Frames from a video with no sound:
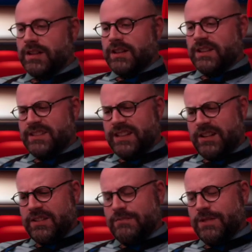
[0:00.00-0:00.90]
Is that
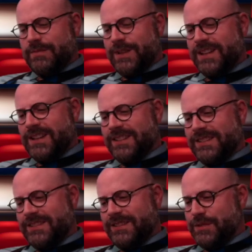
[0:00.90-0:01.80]
all you want, buddy?
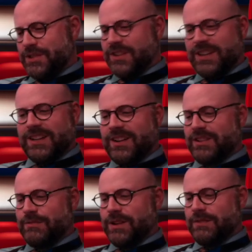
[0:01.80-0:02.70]
You be sure to eat all
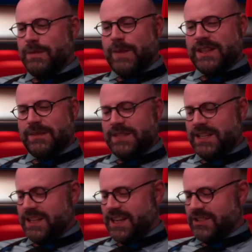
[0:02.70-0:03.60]
you want. We made them tea
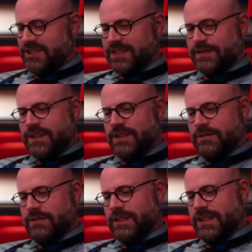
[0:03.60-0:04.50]
cakes just for
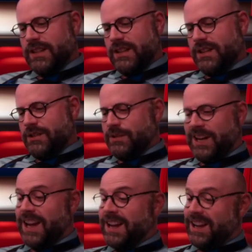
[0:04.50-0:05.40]
you. When
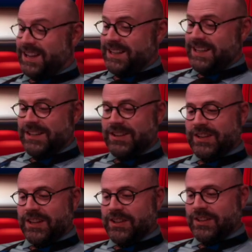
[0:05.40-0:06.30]
I had eaten all
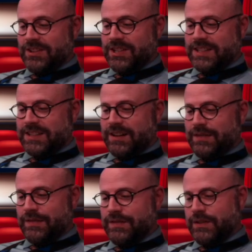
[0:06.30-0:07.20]
I could, she set off
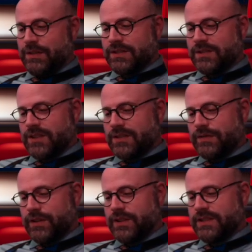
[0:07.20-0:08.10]
a few on a saucer
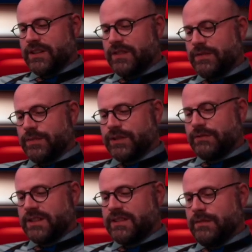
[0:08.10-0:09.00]
for herself and put the
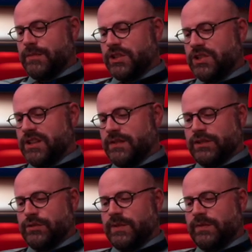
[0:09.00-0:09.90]
rest in a big sheet of
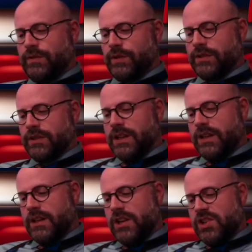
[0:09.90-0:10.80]
aluminum foil.
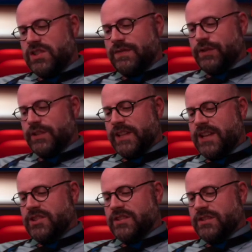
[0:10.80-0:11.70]
She folded the
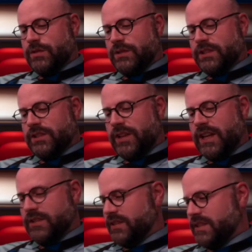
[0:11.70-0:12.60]
edges into a little
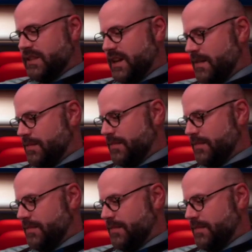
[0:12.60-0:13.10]
handle at the top.